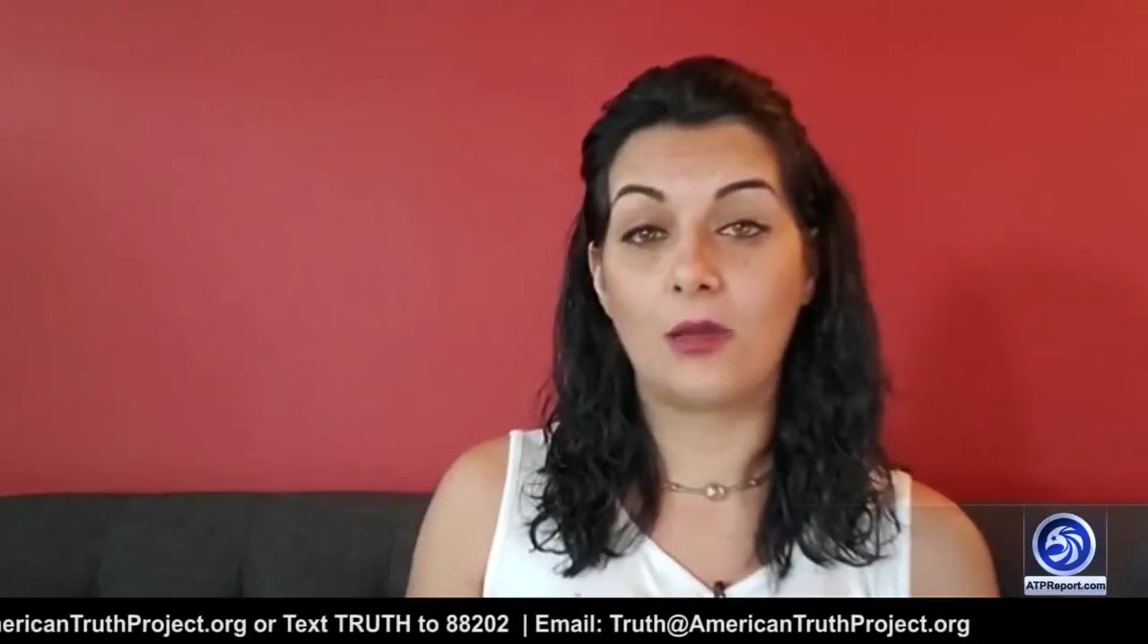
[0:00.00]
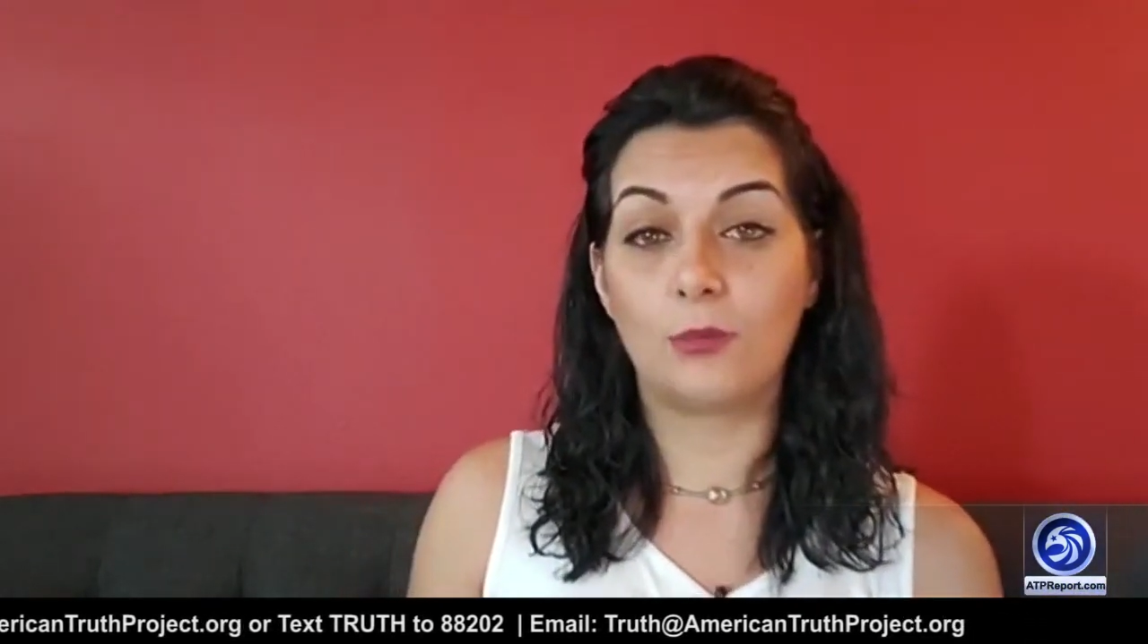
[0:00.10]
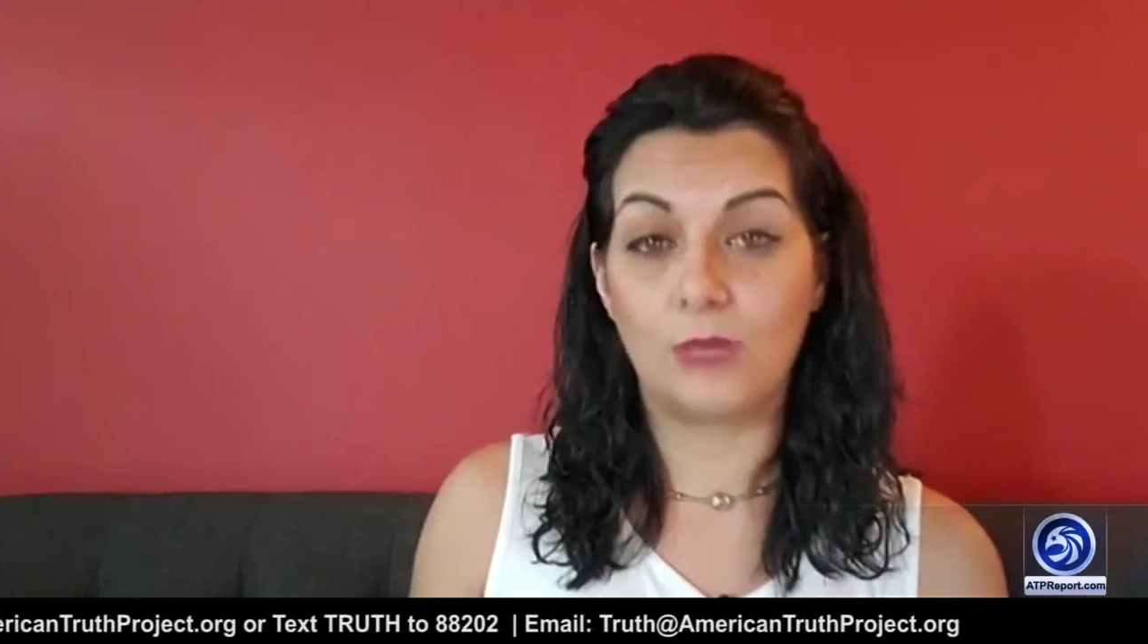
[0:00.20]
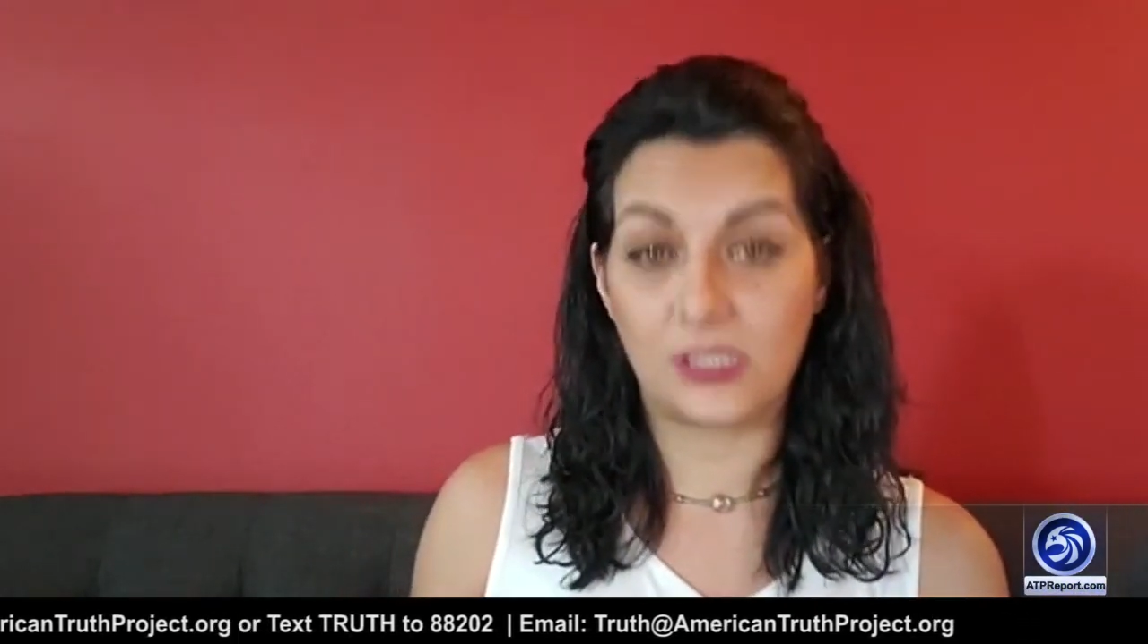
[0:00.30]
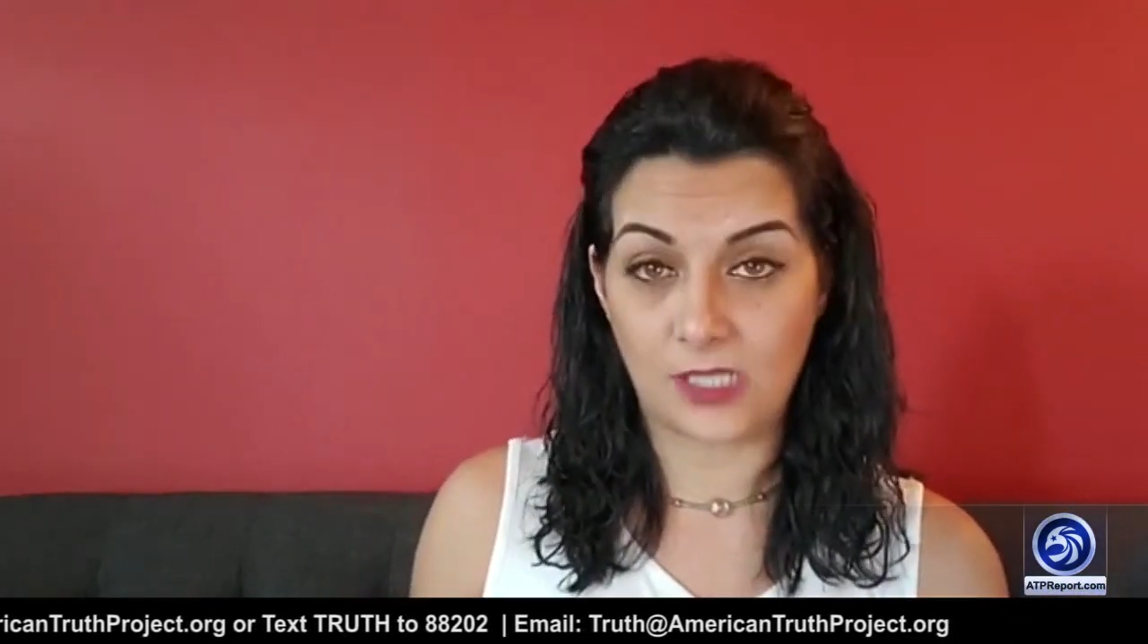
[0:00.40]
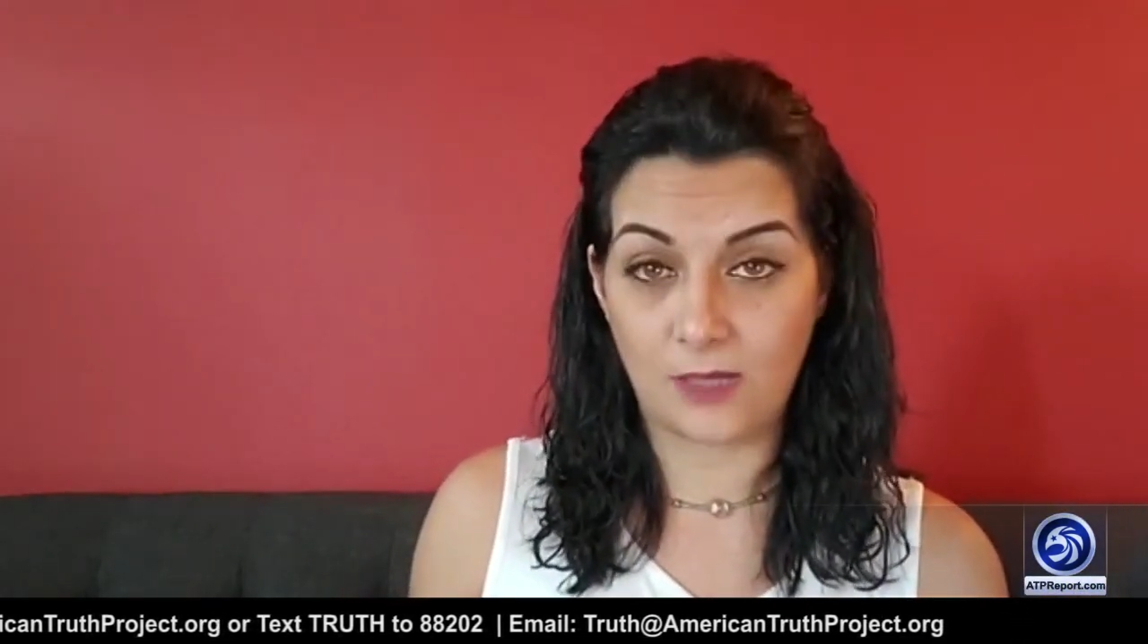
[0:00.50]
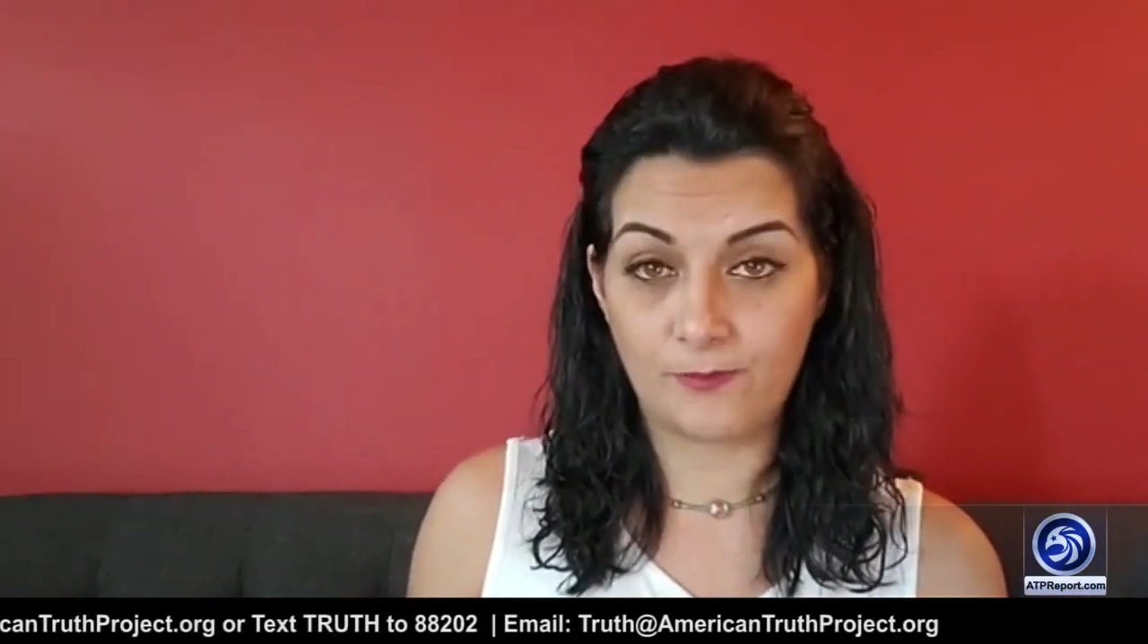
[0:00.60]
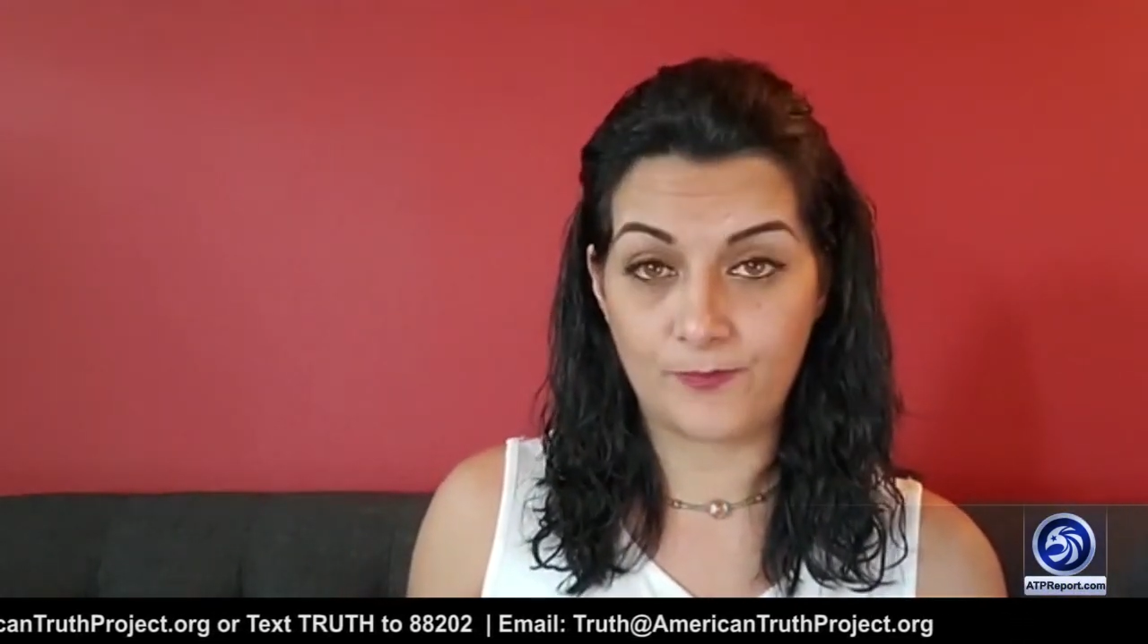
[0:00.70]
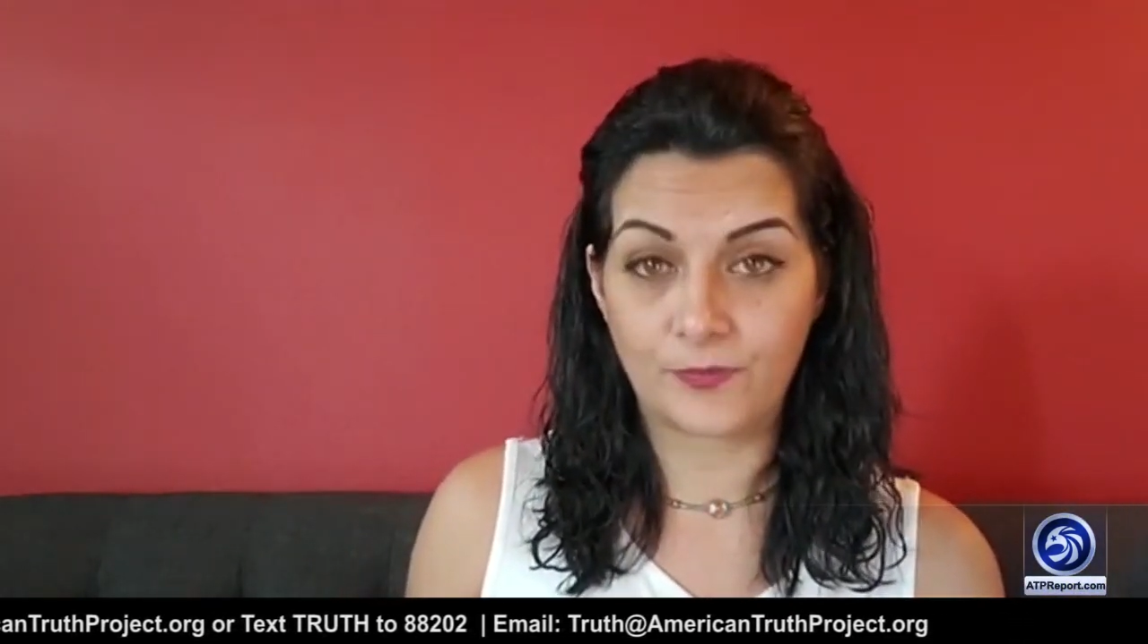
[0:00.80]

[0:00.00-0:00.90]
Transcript: Muslim.